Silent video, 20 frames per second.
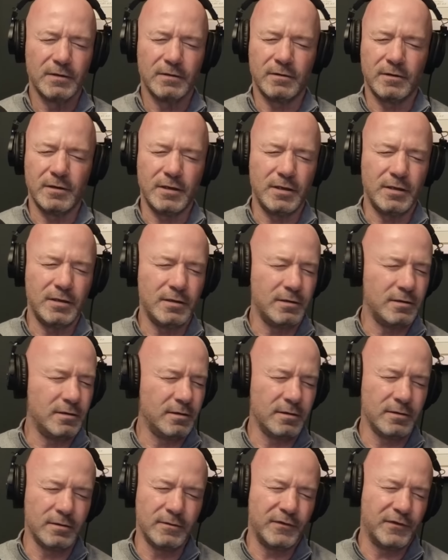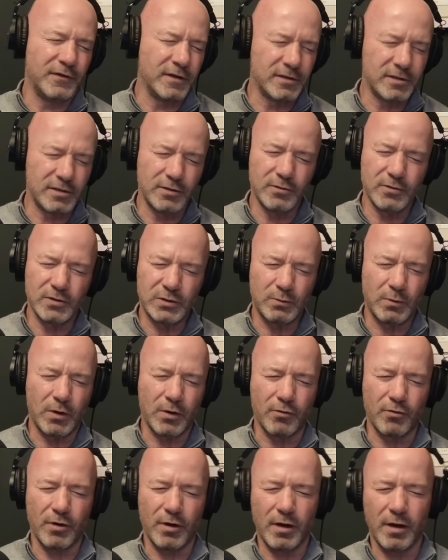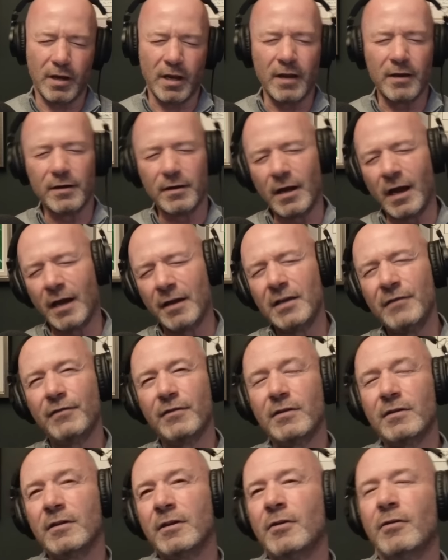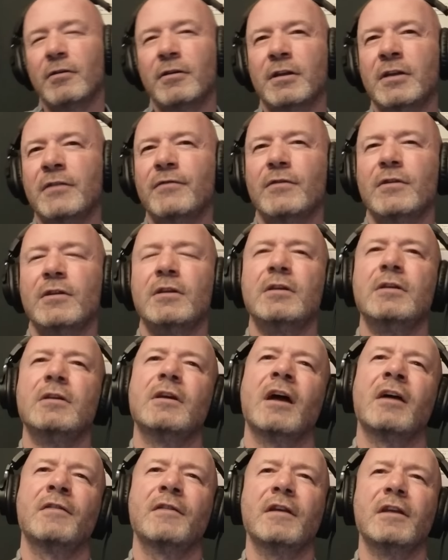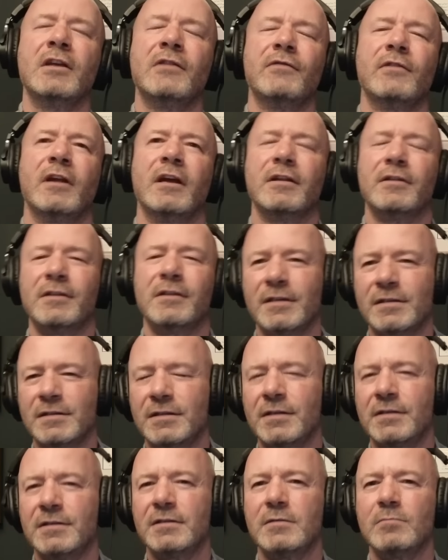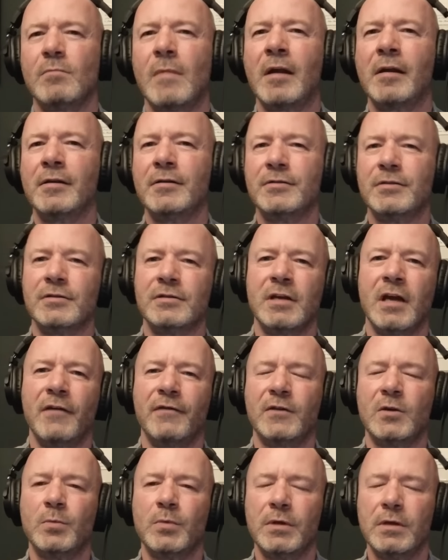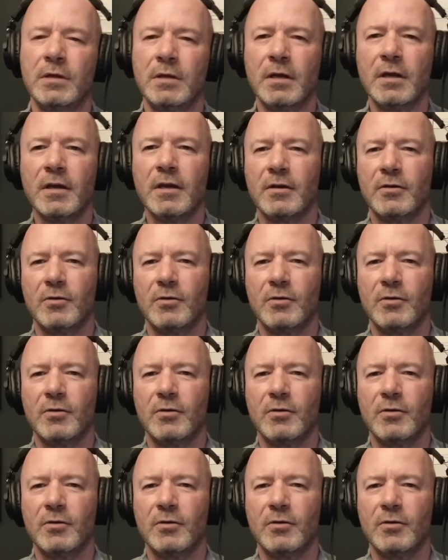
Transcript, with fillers: The physios were great, and, and even you know even the I think even like the assistant managers have to be. Yeah.